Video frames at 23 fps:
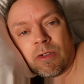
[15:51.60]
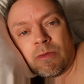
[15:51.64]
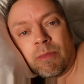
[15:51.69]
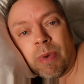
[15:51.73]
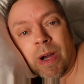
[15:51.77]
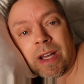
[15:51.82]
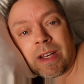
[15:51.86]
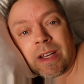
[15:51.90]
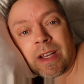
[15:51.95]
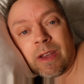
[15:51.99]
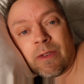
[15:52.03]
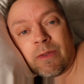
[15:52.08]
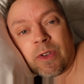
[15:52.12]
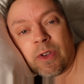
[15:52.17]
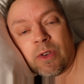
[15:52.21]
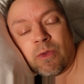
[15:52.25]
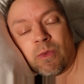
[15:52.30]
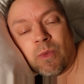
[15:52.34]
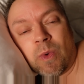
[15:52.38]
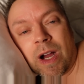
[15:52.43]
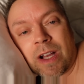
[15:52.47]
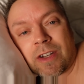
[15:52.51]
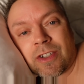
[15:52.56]
But if you
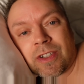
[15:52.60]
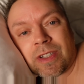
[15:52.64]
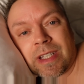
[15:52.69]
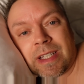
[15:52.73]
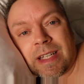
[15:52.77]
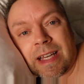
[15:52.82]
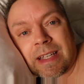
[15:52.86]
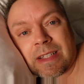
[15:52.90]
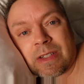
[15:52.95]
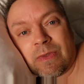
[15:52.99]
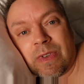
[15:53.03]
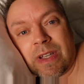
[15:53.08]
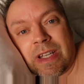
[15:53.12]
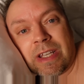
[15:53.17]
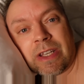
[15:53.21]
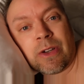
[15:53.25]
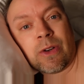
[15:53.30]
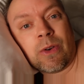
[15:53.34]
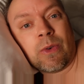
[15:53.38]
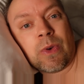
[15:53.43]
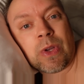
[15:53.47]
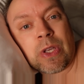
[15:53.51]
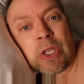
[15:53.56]
watch the next
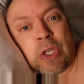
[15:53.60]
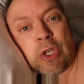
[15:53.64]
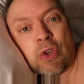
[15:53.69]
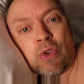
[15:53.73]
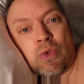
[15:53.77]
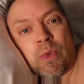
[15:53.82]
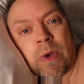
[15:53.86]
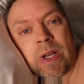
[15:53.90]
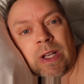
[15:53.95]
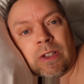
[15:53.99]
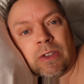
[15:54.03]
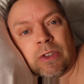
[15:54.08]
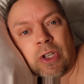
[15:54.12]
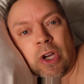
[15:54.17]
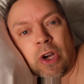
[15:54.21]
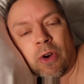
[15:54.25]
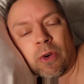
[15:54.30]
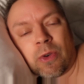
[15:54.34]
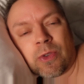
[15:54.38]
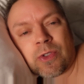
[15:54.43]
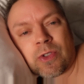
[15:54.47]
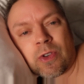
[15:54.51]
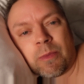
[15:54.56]
video, you will
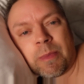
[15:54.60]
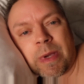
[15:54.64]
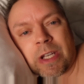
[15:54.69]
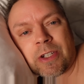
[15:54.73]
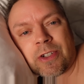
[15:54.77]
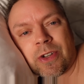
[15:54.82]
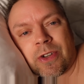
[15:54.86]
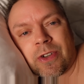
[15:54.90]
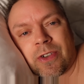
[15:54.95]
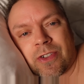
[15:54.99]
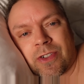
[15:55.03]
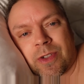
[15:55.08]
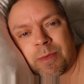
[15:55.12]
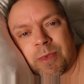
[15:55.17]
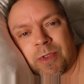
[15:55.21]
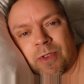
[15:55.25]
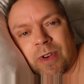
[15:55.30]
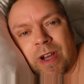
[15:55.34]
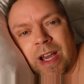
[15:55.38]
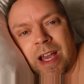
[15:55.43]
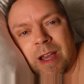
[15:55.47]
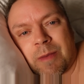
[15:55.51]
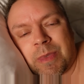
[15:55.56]
know. So make sure you're
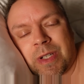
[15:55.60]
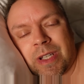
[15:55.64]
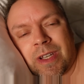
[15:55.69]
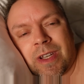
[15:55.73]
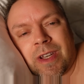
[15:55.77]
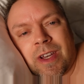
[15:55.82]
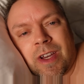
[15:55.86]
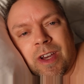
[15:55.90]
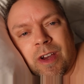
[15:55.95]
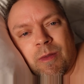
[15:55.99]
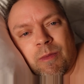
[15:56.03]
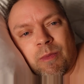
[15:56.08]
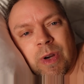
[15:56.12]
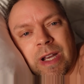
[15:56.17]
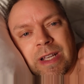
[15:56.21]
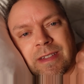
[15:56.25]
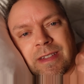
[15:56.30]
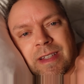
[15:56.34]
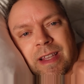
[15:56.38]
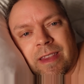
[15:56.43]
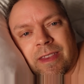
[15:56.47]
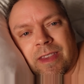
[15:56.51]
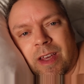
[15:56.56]
subscribed.
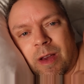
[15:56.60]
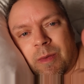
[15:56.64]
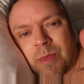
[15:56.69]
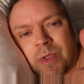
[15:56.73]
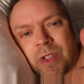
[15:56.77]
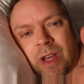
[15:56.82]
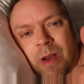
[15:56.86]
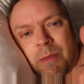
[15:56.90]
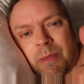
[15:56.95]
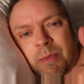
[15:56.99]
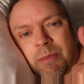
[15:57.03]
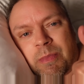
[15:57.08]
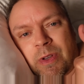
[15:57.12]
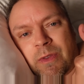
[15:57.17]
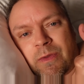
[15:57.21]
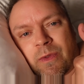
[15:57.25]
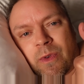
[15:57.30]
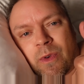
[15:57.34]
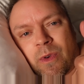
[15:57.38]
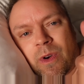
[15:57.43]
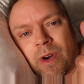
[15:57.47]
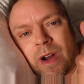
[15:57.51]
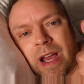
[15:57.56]
Press that thumbs up
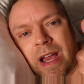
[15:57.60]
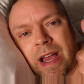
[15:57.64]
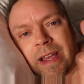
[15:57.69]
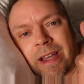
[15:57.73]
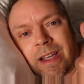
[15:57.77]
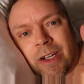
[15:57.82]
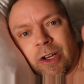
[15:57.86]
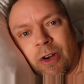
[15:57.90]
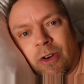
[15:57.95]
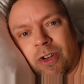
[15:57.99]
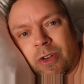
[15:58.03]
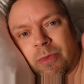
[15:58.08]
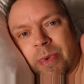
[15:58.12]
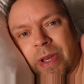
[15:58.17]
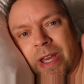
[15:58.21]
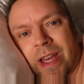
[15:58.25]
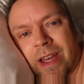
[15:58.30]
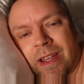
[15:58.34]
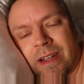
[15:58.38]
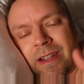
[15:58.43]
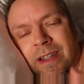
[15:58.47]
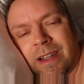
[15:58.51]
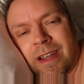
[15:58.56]
before I go to
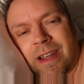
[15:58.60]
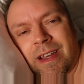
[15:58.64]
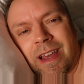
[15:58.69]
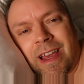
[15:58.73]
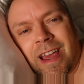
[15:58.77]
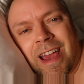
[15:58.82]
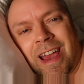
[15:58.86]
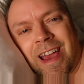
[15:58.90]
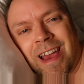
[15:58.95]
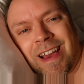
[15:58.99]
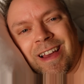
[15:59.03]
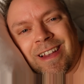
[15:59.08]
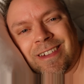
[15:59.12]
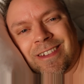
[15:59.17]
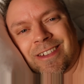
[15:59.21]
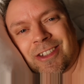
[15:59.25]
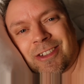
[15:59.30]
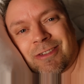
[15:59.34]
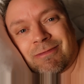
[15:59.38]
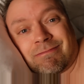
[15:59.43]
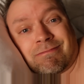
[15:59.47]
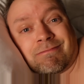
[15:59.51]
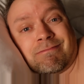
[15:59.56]
bed, and
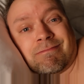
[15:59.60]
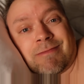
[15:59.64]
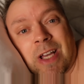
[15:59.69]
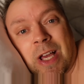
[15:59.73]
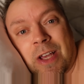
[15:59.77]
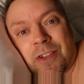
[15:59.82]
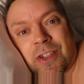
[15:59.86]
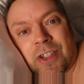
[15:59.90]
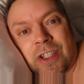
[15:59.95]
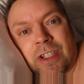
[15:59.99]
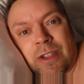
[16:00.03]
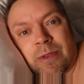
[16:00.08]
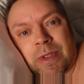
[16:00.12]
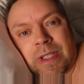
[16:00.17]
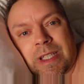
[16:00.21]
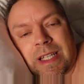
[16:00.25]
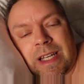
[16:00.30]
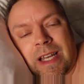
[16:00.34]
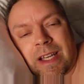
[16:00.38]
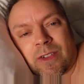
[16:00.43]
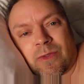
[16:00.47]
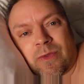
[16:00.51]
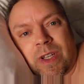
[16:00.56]
I'll see you in the
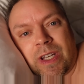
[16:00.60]
next